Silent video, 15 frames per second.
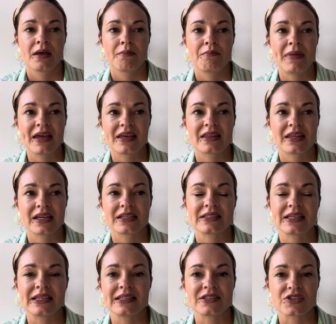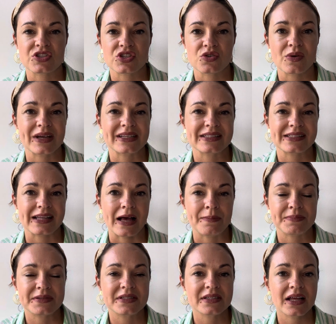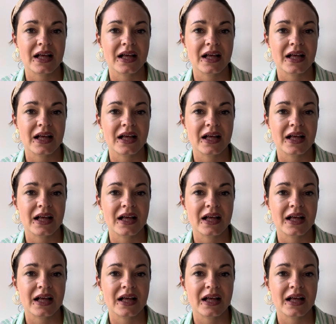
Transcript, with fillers: make things easier to accept.